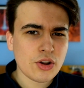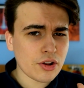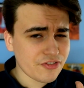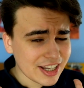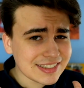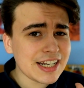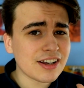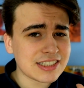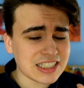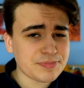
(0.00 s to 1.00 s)
Not a fight scene I
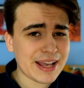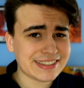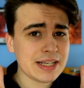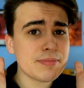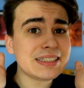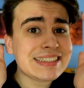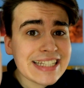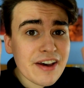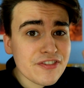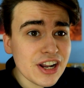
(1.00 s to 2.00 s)
was expecting, but
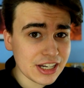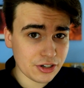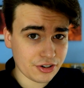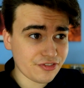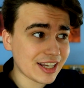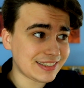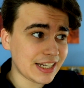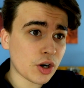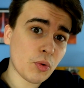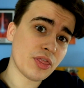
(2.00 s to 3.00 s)
definitely not a fight scene
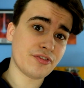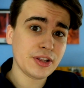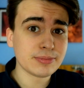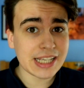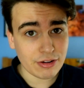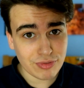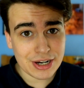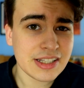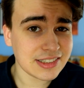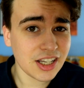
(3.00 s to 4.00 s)
I'd want the film to get
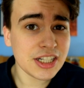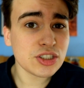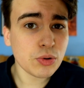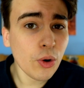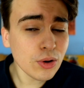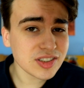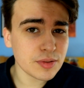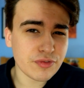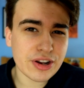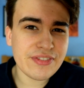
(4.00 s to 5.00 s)
rid of. This turned into an
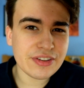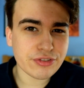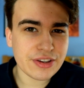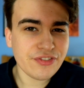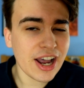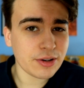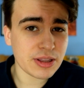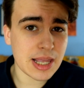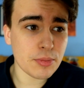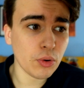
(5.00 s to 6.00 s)
awesome 3v3 fight
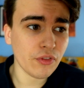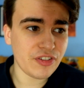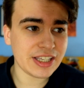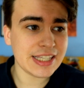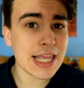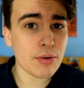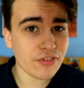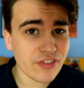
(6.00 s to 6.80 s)
with them all thinking they were